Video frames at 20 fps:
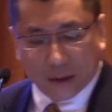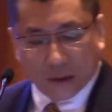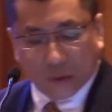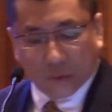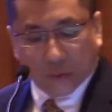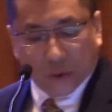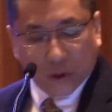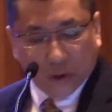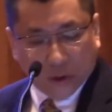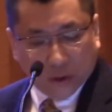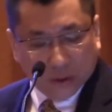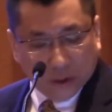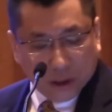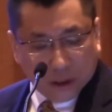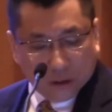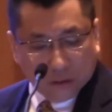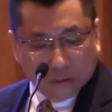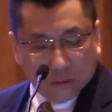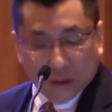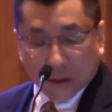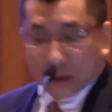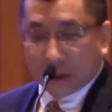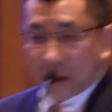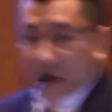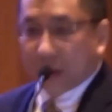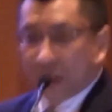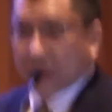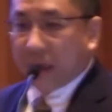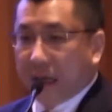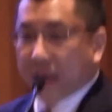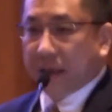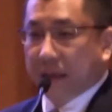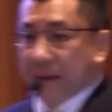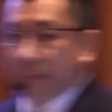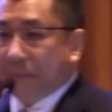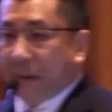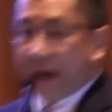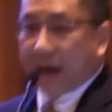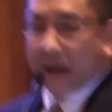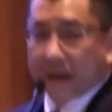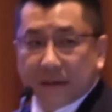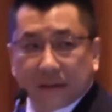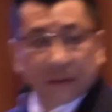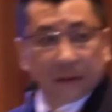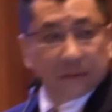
we all know in the past